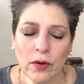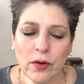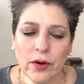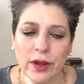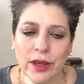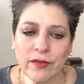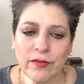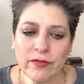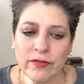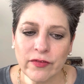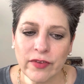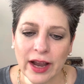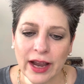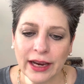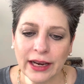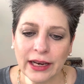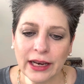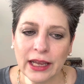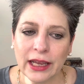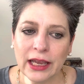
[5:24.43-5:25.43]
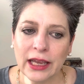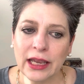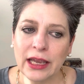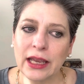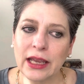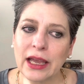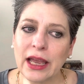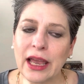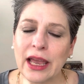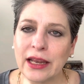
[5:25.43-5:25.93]

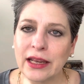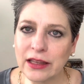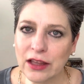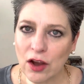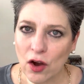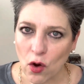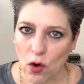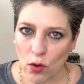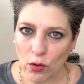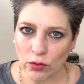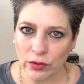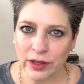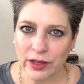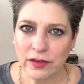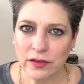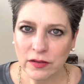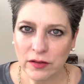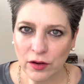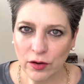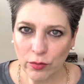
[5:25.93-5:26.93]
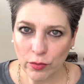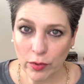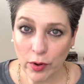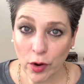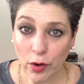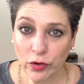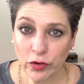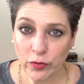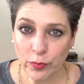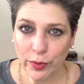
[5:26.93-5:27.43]
inviting, and the wholeness that
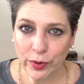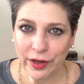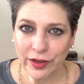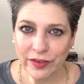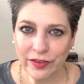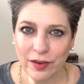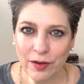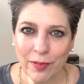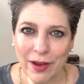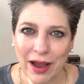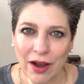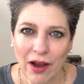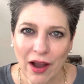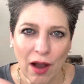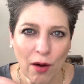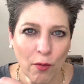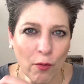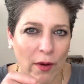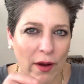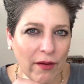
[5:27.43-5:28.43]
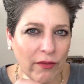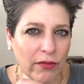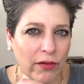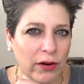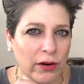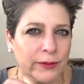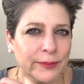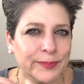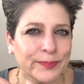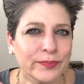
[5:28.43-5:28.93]
rose brings about.
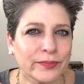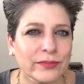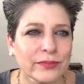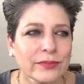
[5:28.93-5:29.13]
However,